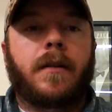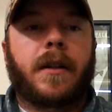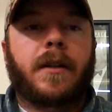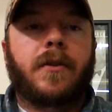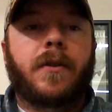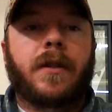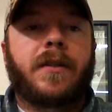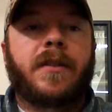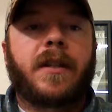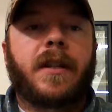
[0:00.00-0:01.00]
As you
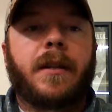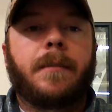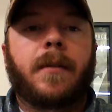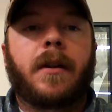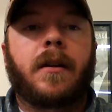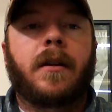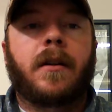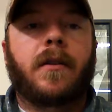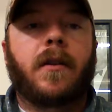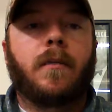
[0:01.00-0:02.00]
can see,
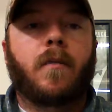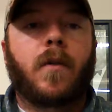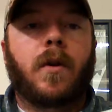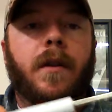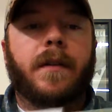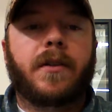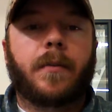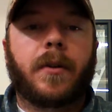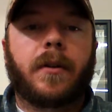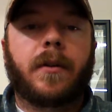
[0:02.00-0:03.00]
alarm 1, this
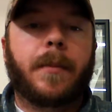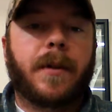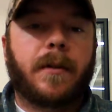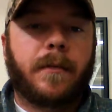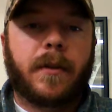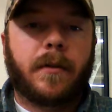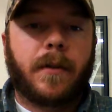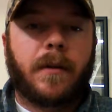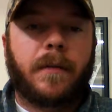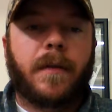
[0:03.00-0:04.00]
will put a little bit of
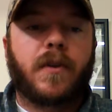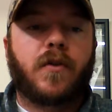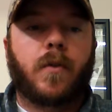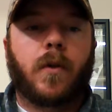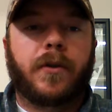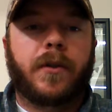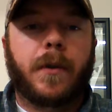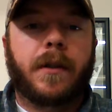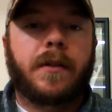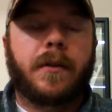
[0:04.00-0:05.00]
a visual
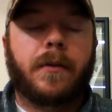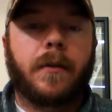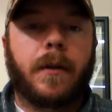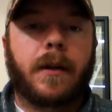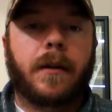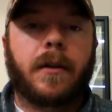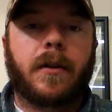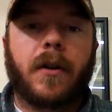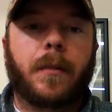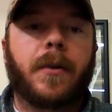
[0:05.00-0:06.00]
to it, so
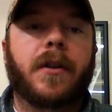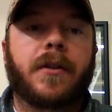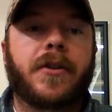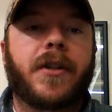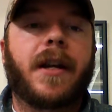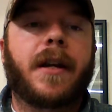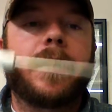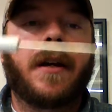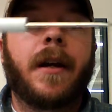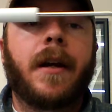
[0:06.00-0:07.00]
it'll help you understand.